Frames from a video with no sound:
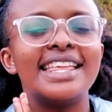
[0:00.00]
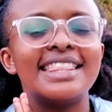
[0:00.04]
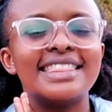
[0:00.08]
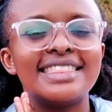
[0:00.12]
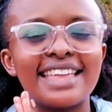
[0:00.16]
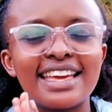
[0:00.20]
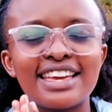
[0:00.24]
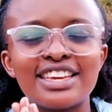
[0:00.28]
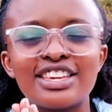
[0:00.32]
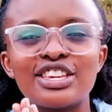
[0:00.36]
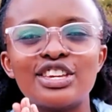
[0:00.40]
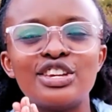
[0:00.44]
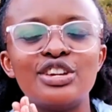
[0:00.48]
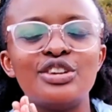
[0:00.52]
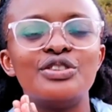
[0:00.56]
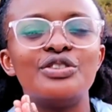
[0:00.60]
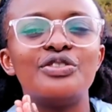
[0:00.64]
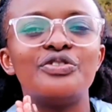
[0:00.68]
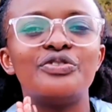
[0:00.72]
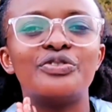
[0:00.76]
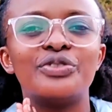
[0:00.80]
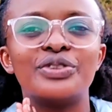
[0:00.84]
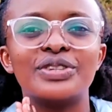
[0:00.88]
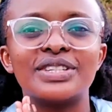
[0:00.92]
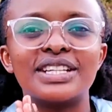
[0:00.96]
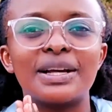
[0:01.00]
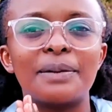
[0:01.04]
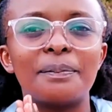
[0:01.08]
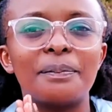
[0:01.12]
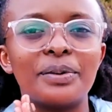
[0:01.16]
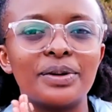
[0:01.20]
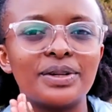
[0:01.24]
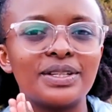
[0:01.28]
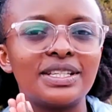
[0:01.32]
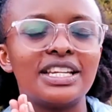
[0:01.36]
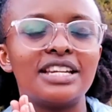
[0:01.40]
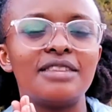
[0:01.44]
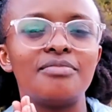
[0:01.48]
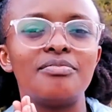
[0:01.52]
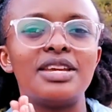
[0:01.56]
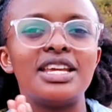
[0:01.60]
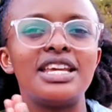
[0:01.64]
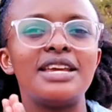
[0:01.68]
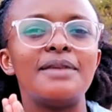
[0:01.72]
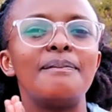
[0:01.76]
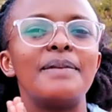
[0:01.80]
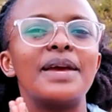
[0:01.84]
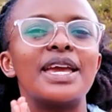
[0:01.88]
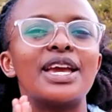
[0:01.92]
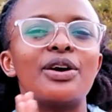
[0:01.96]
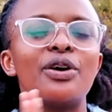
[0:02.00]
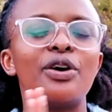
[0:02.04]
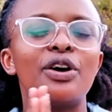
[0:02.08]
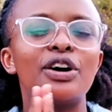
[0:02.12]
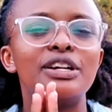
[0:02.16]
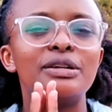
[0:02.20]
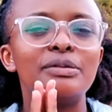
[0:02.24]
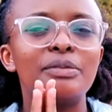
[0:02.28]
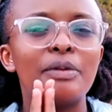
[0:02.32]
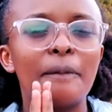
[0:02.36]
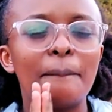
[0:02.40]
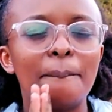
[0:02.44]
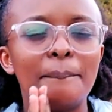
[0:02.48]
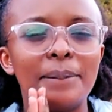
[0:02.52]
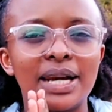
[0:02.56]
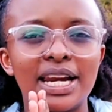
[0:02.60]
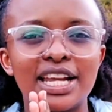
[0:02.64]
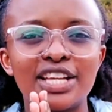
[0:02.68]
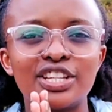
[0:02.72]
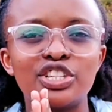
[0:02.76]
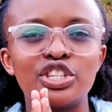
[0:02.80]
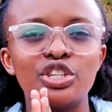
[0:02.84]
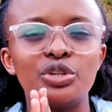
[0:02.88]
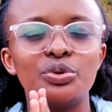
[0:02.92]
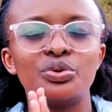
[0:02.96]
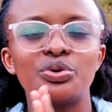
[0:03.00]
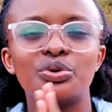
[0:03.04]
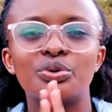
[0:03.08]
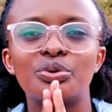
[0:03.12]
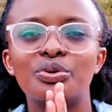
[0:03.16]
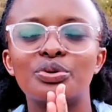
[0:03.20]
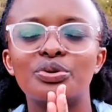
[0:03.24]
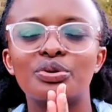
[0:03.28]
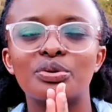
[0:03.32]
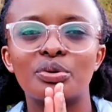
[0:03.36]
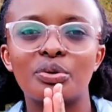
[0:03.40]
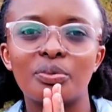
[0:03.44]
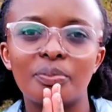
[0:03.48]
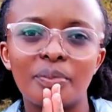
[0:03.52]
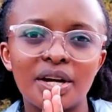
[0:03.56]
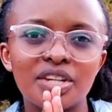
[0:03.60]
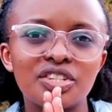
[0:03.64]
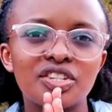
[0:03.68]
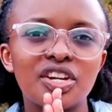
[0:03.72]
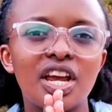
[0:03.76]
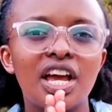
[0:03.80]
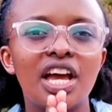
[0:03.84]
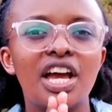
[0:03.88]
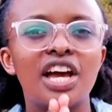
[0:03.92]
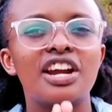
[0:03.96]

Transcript: Thank you for supporting me. May God bless you so, so much.